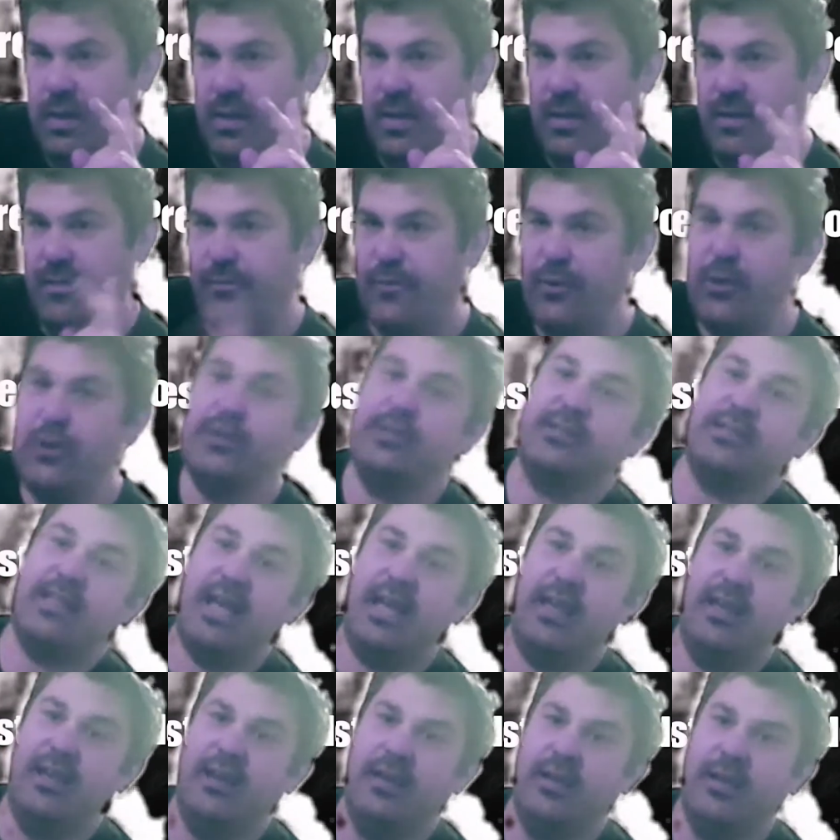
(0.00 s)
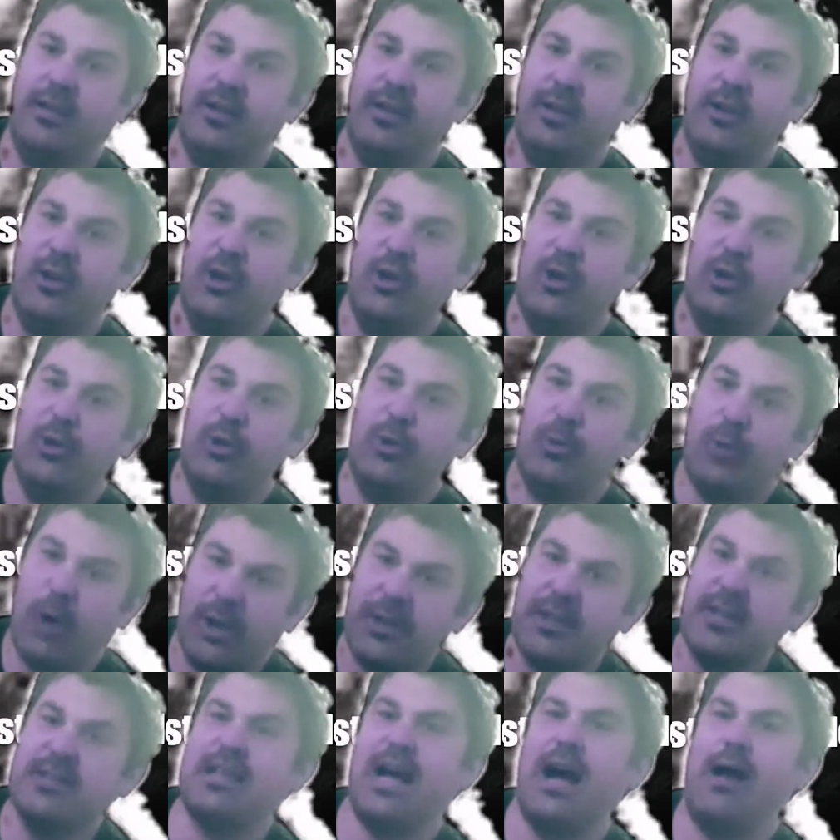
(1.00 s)
Thursday you've got
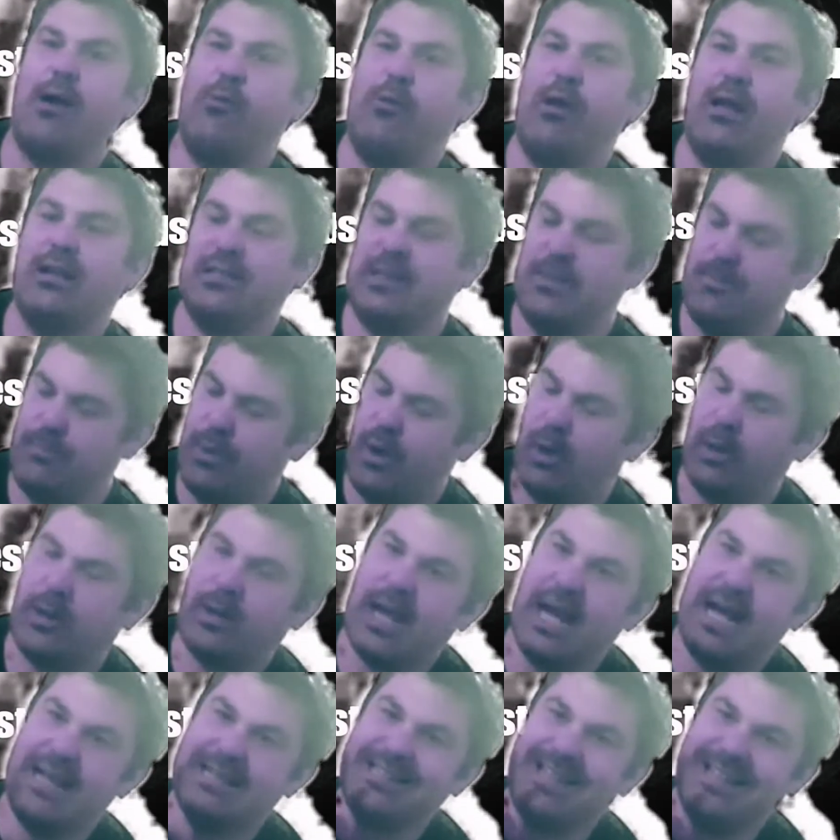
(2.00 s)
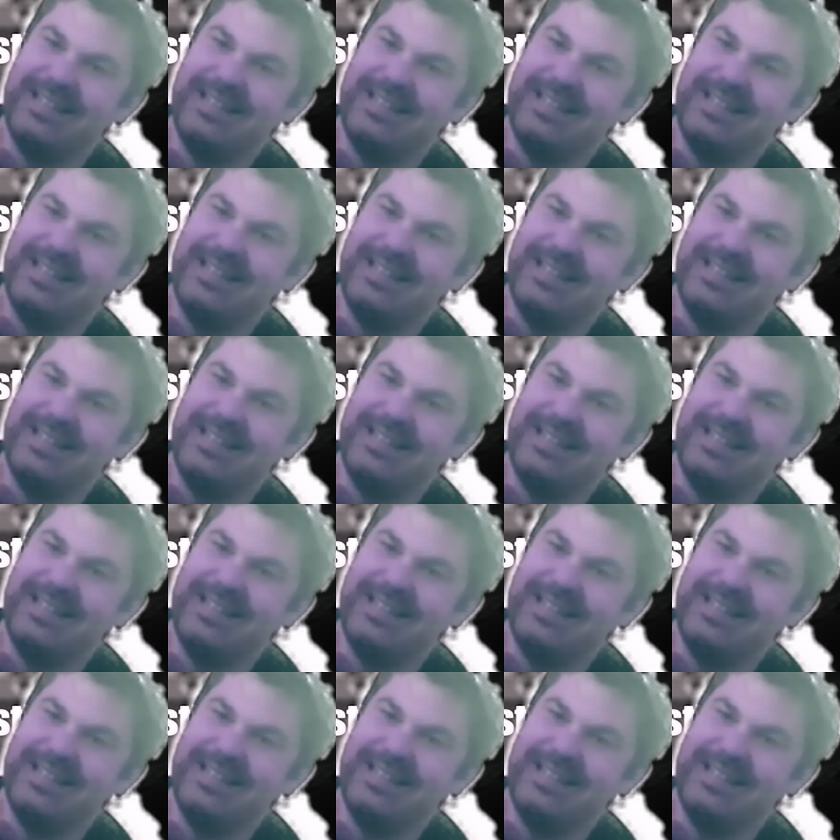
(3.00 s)
the Zahra Wrestling Podcast,